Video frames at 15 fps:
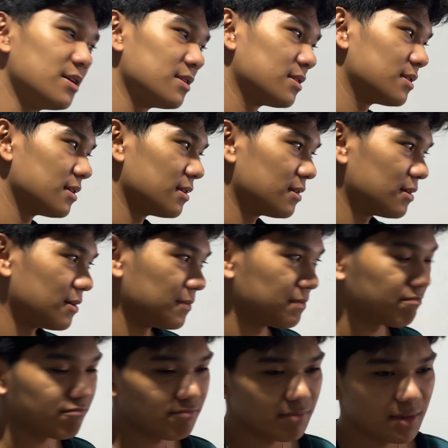So
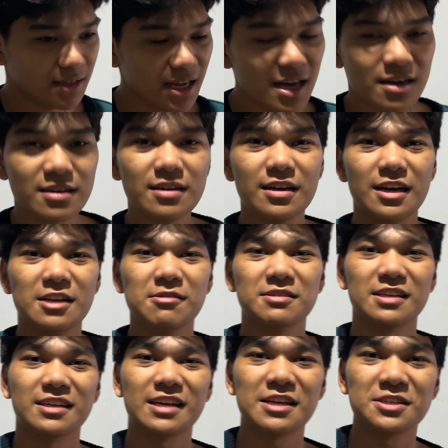yeah, anyways,
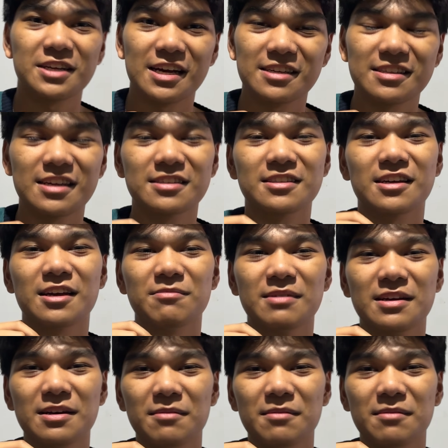I'll catch you guys next time.